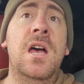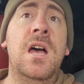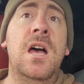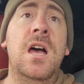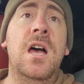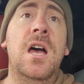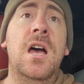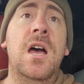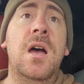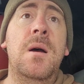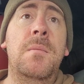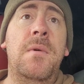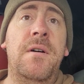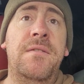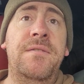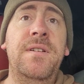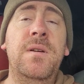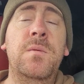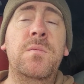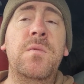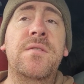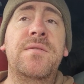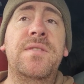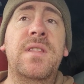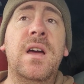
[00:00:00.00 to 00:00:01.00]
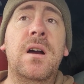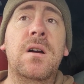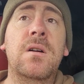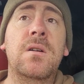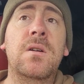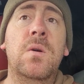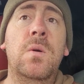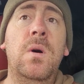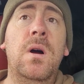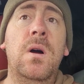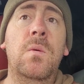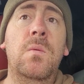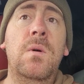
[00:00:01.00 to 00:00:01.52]
I think we've done
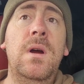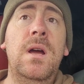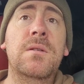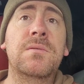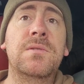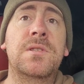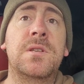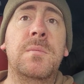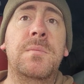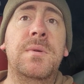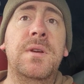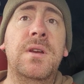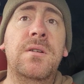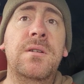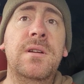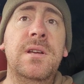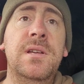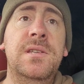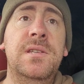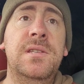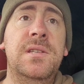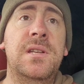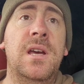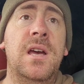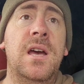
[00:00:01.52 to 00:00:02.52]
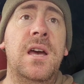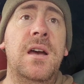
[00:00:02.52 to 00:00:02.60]
quite well, to be honest.